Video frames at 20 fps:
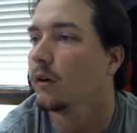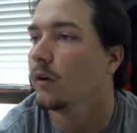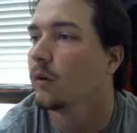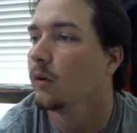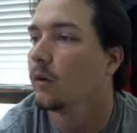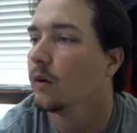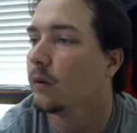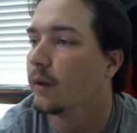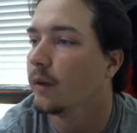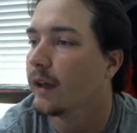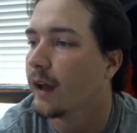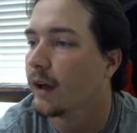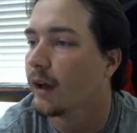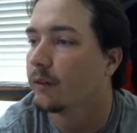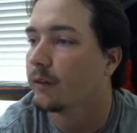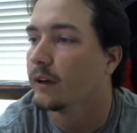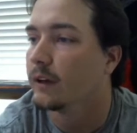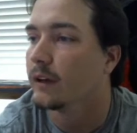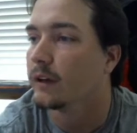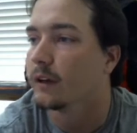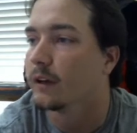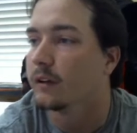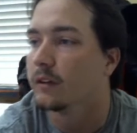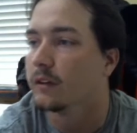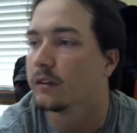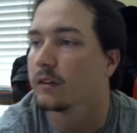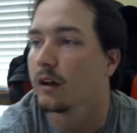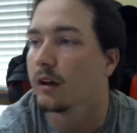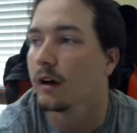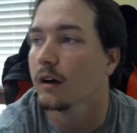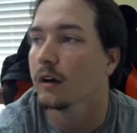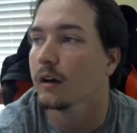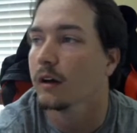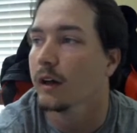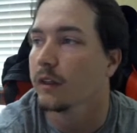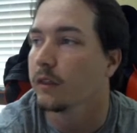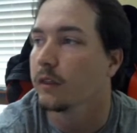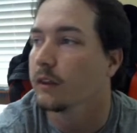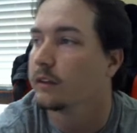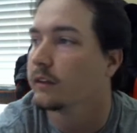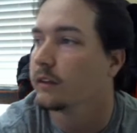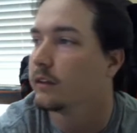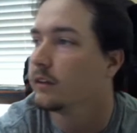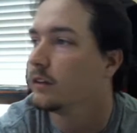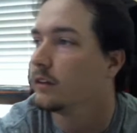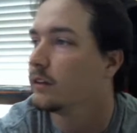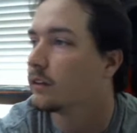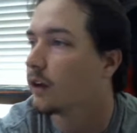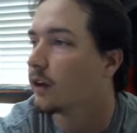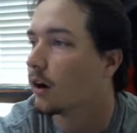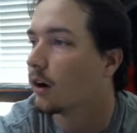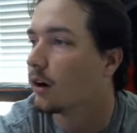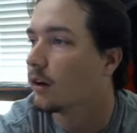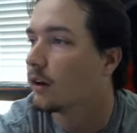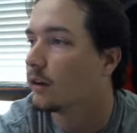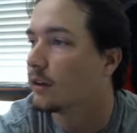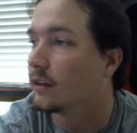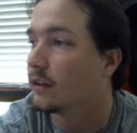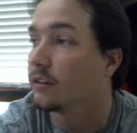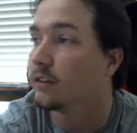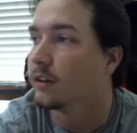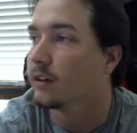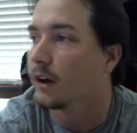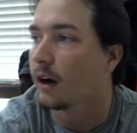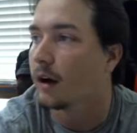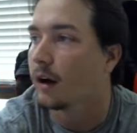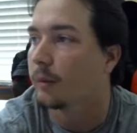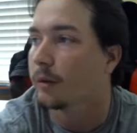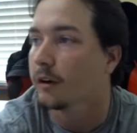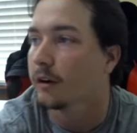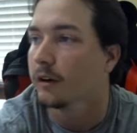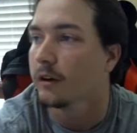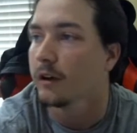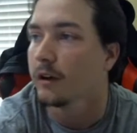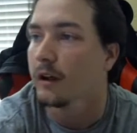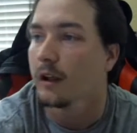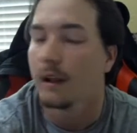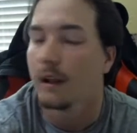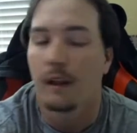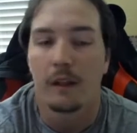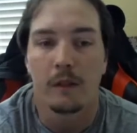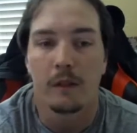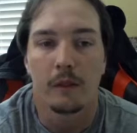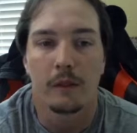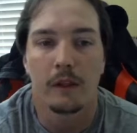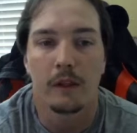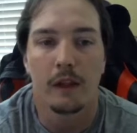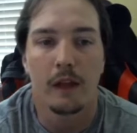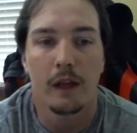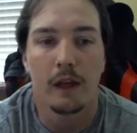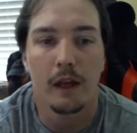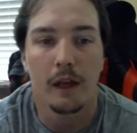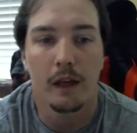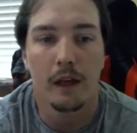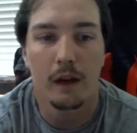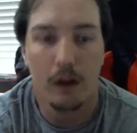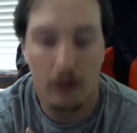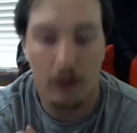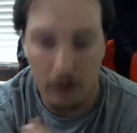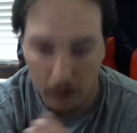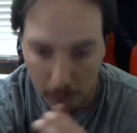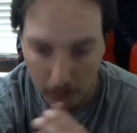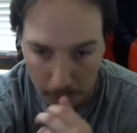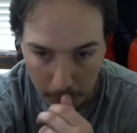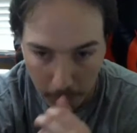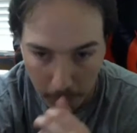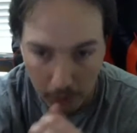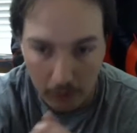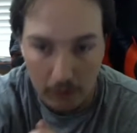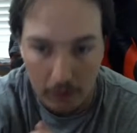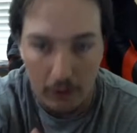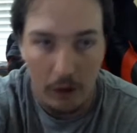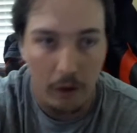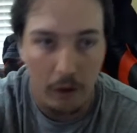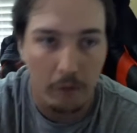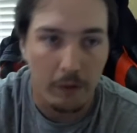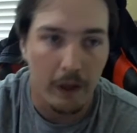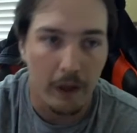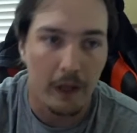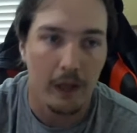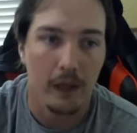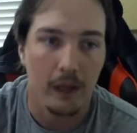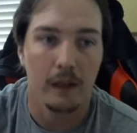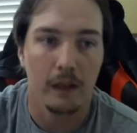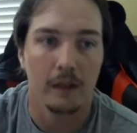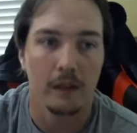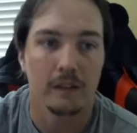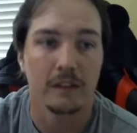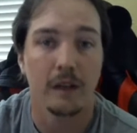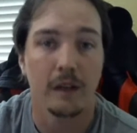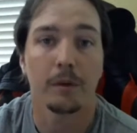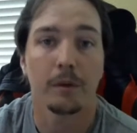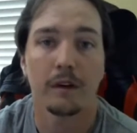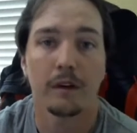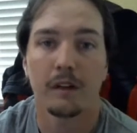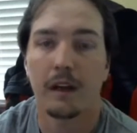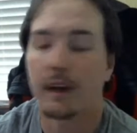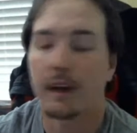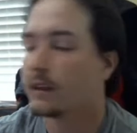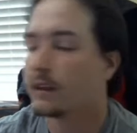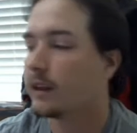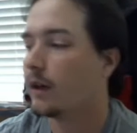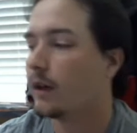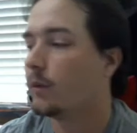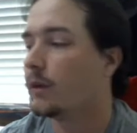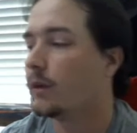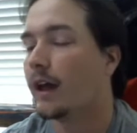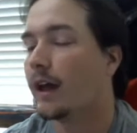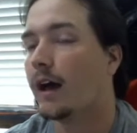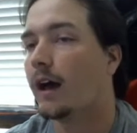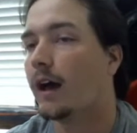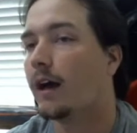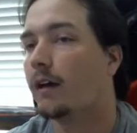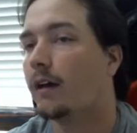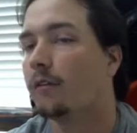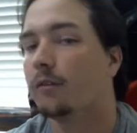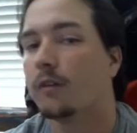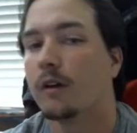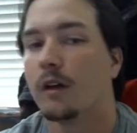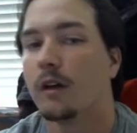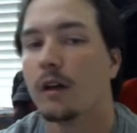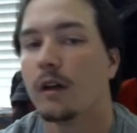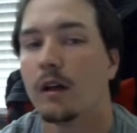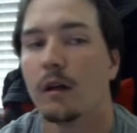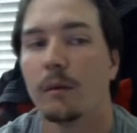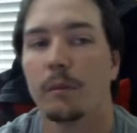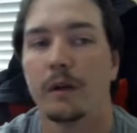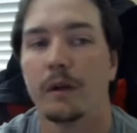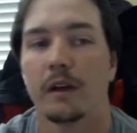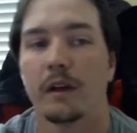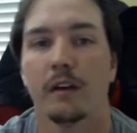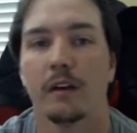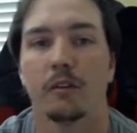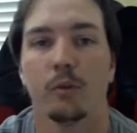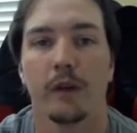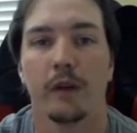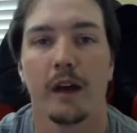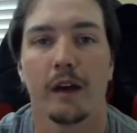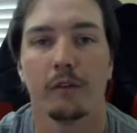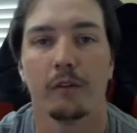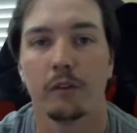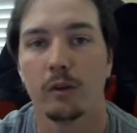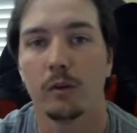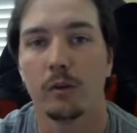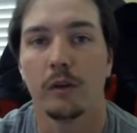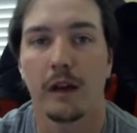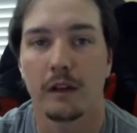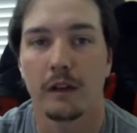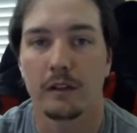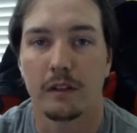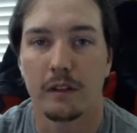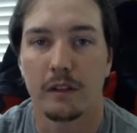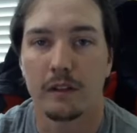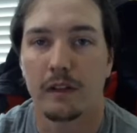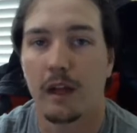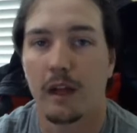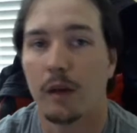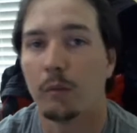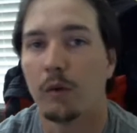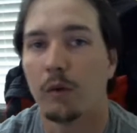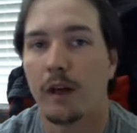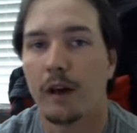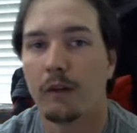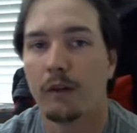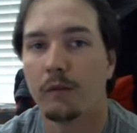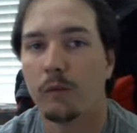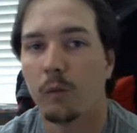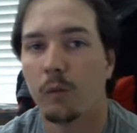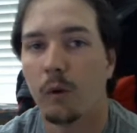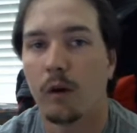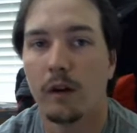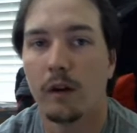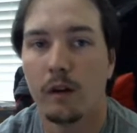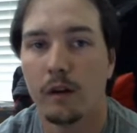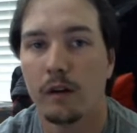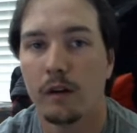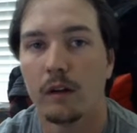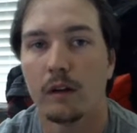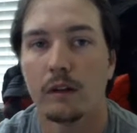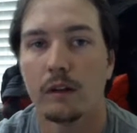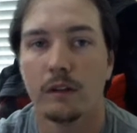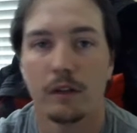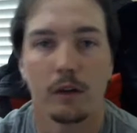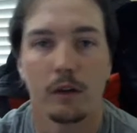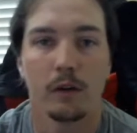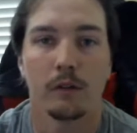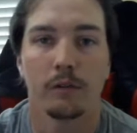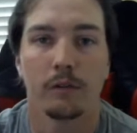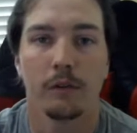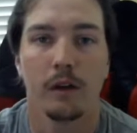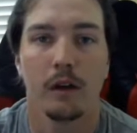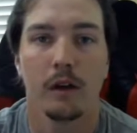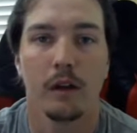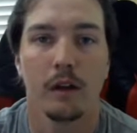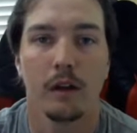what do we have here is, like, this is our Digitama. They are part of a separate deck that we have, because we have 2 decks in this game. We have one 0 to